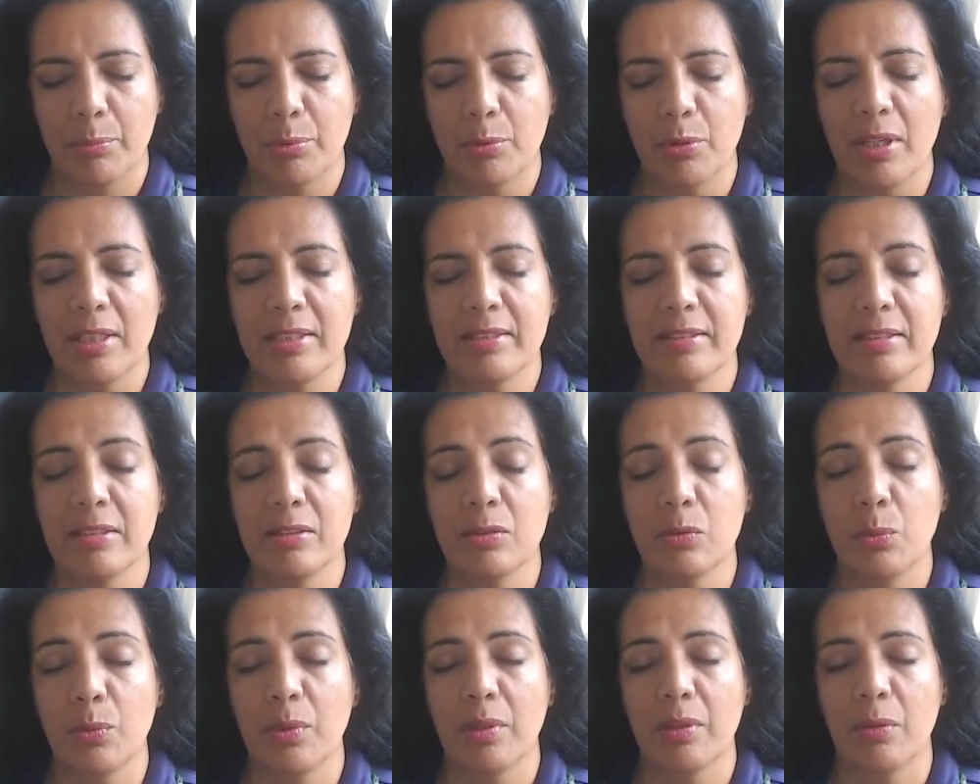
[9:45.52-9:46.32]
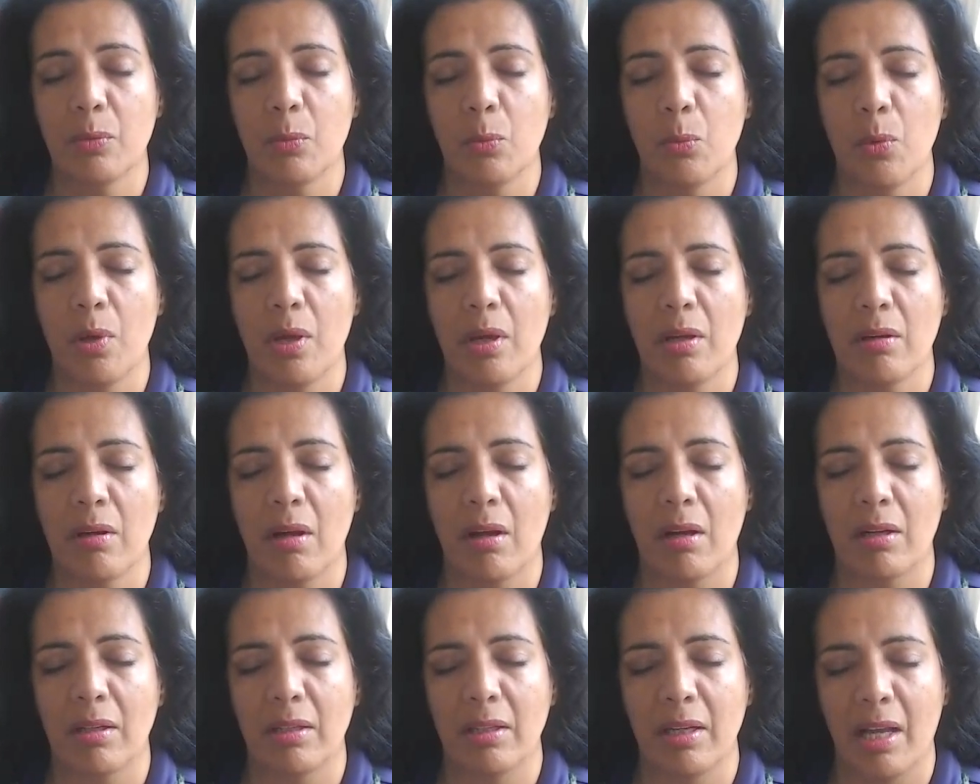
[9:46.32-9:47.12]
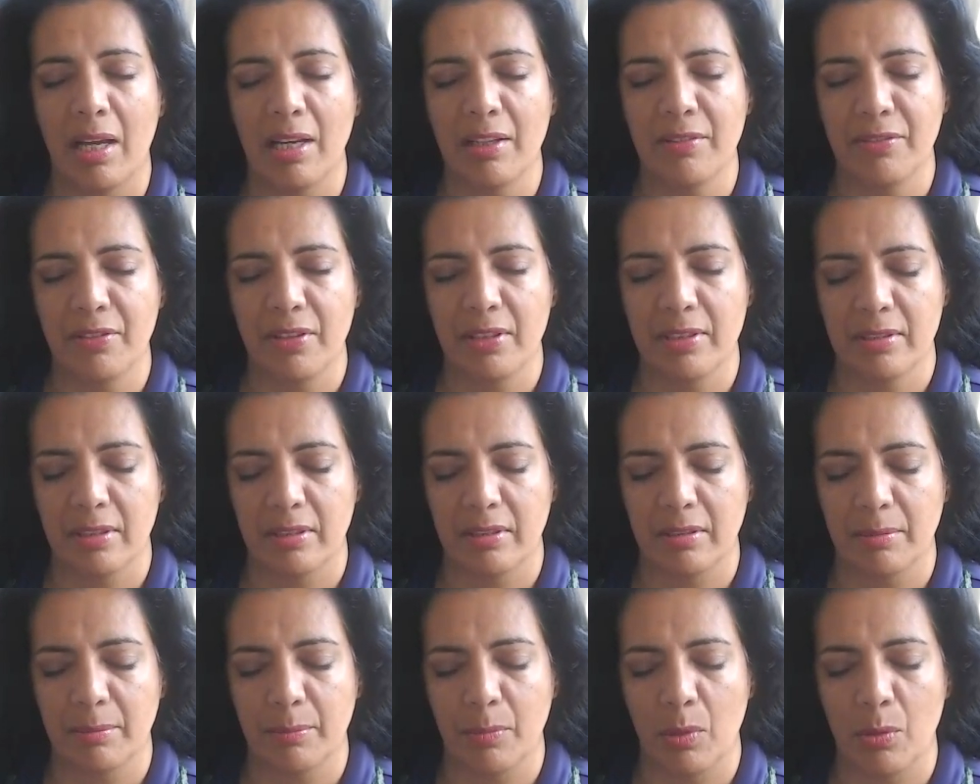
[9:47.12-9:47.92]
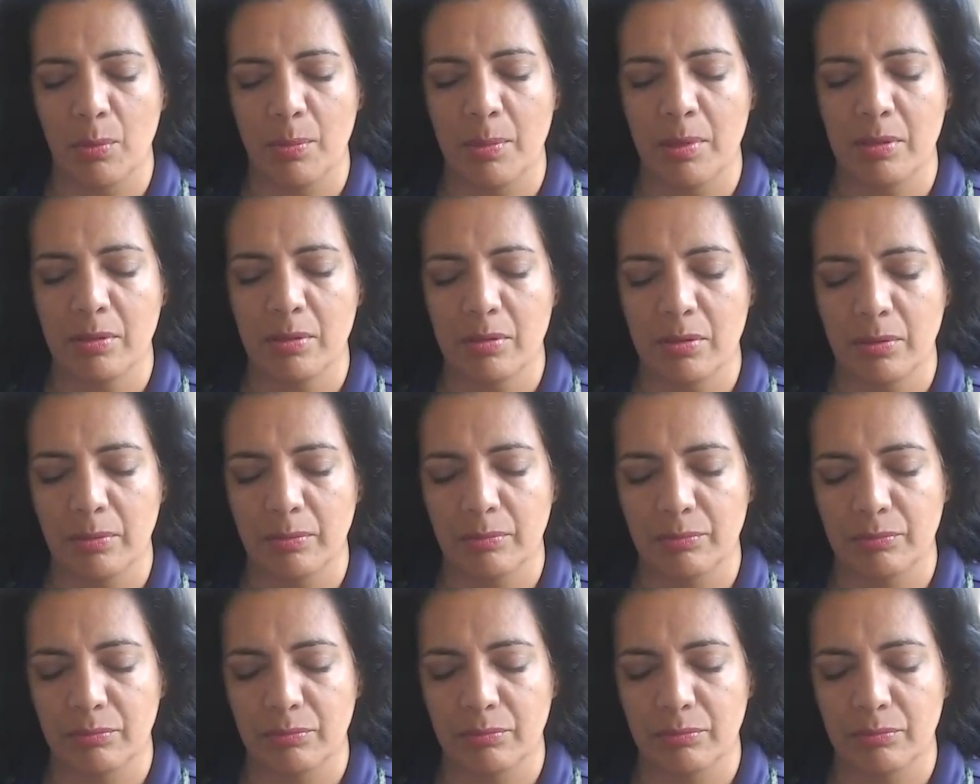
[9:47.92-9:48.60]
present with where our life is at the moment.